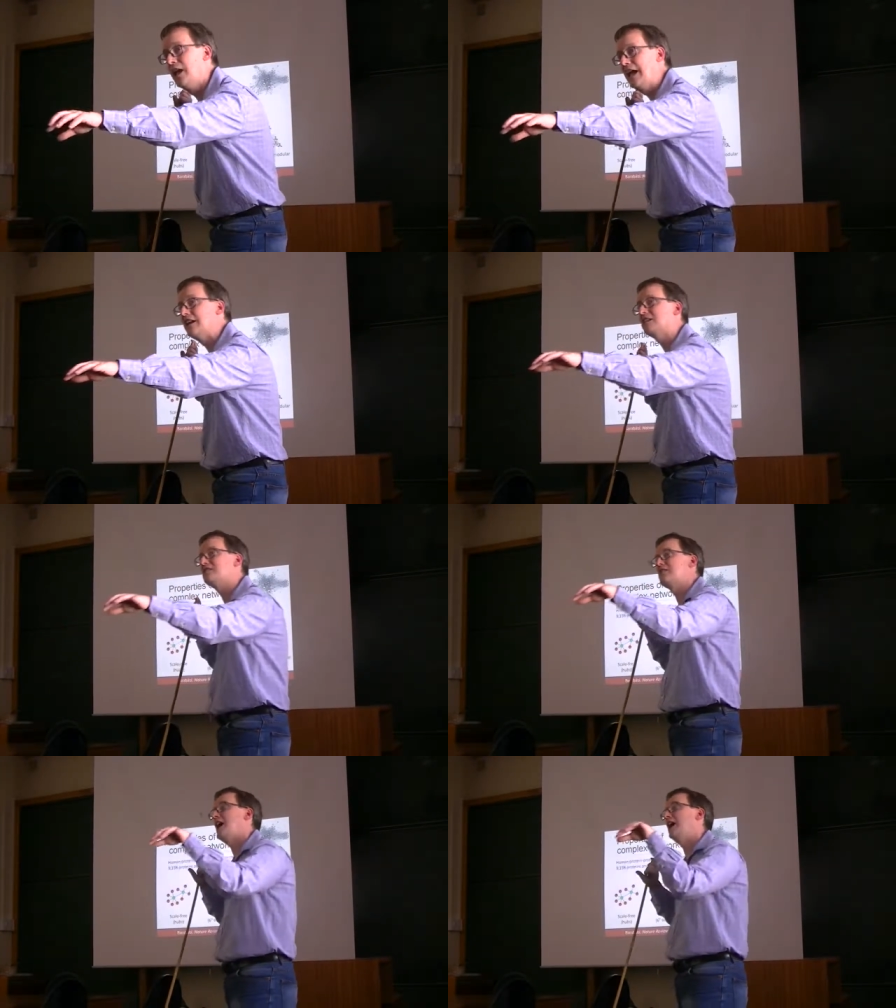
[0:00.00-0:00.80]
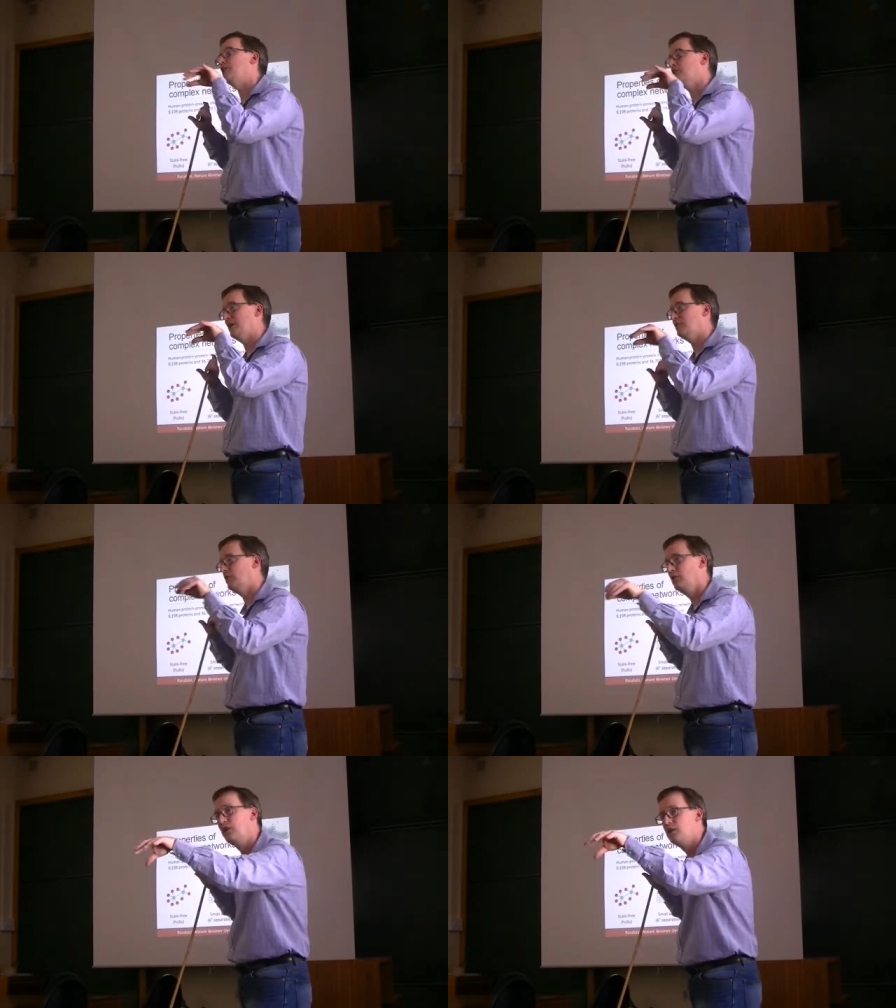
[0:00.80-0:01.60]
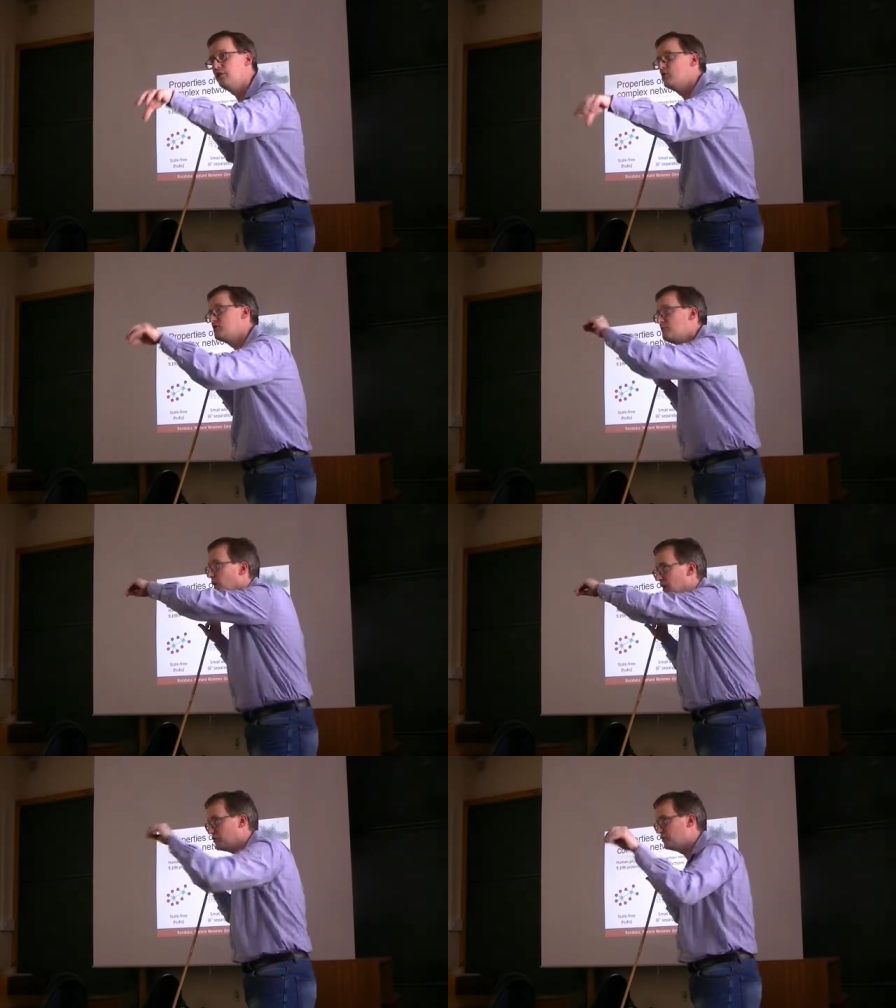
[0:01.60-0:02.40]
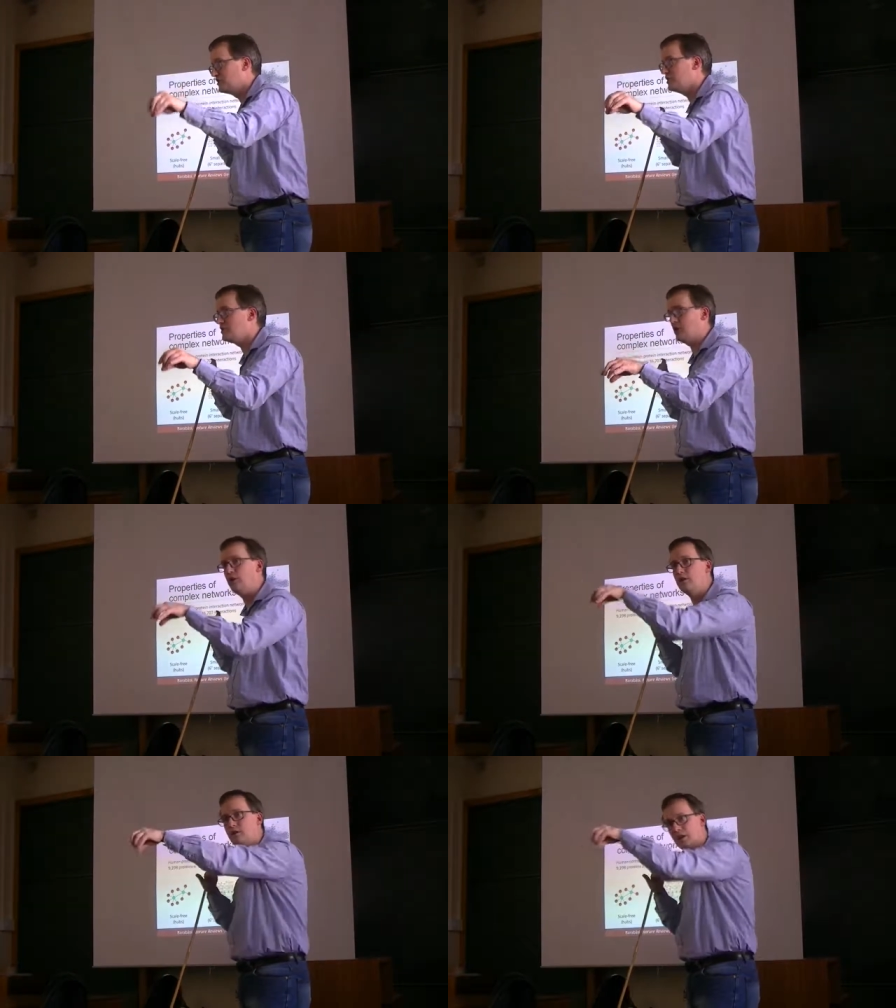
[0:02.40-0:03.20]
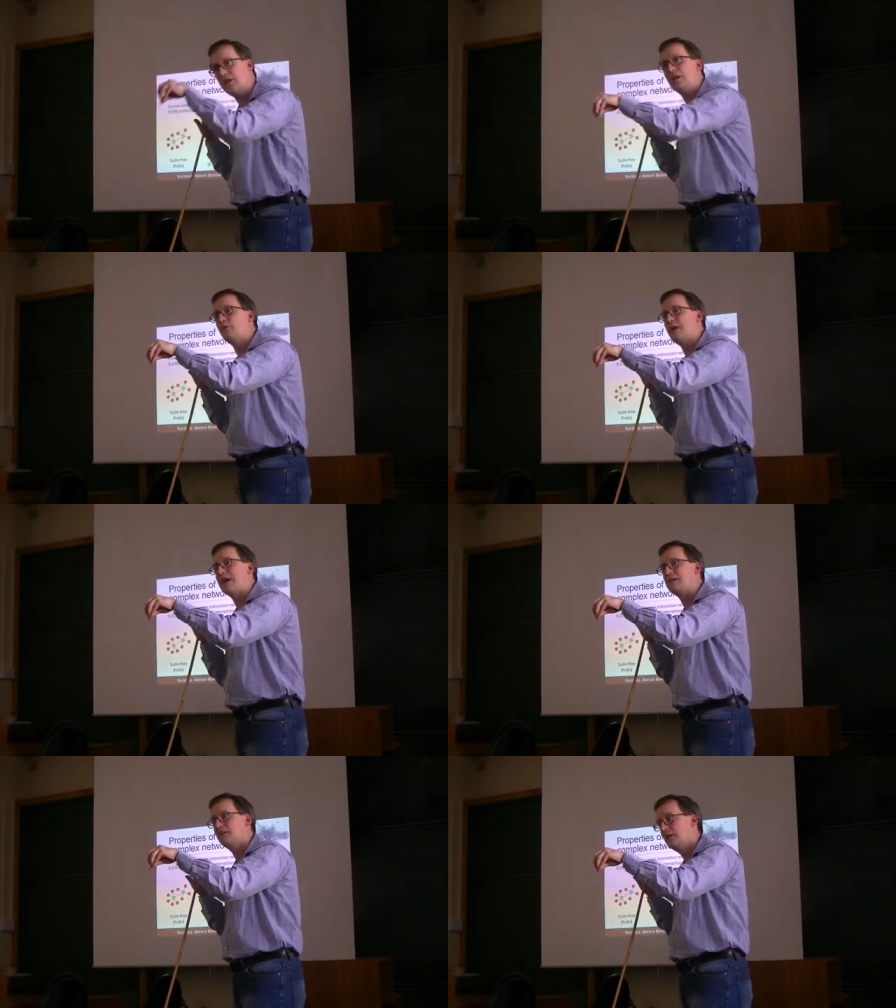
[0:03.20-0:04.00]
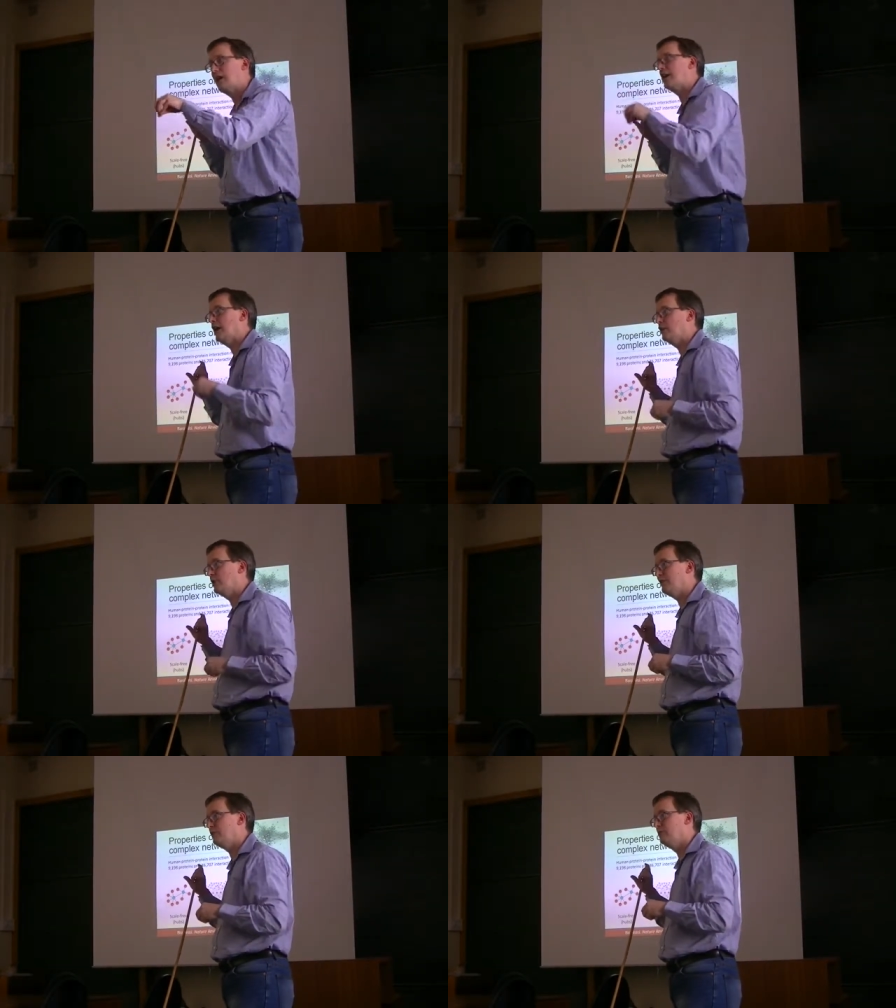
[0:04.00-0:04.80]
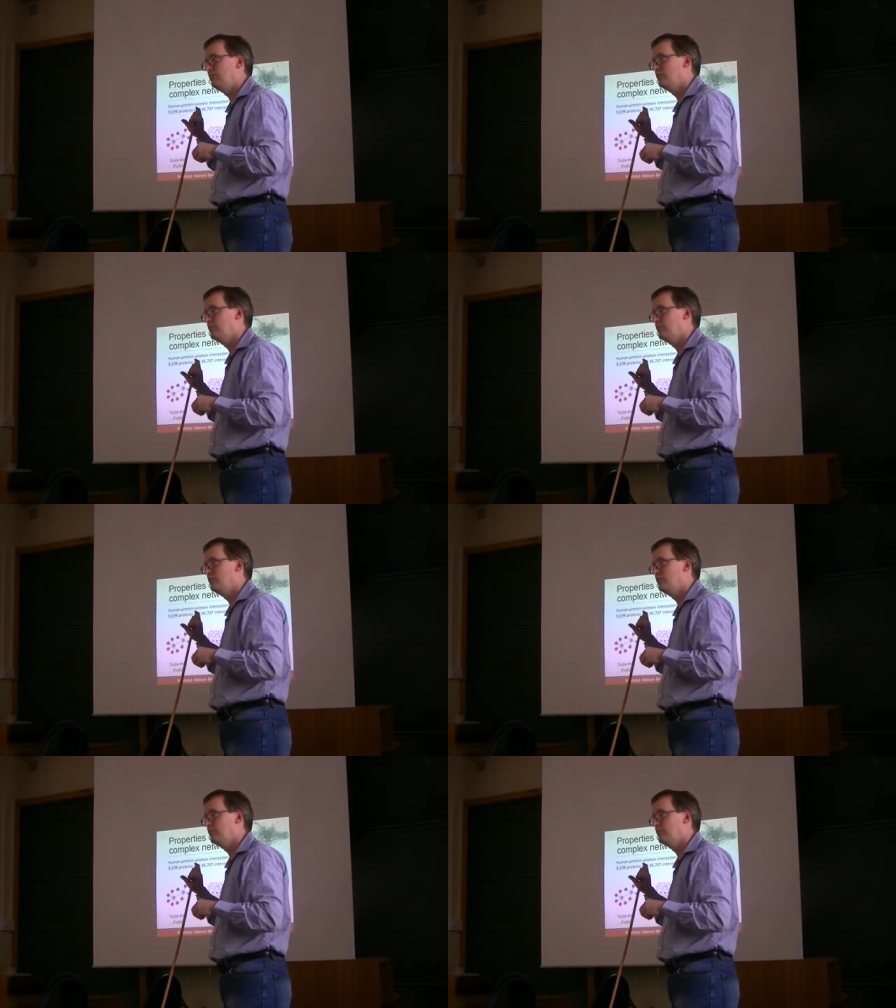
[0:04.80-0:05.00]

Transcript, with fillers: And at this higher level, those modules in turn interact at higher level.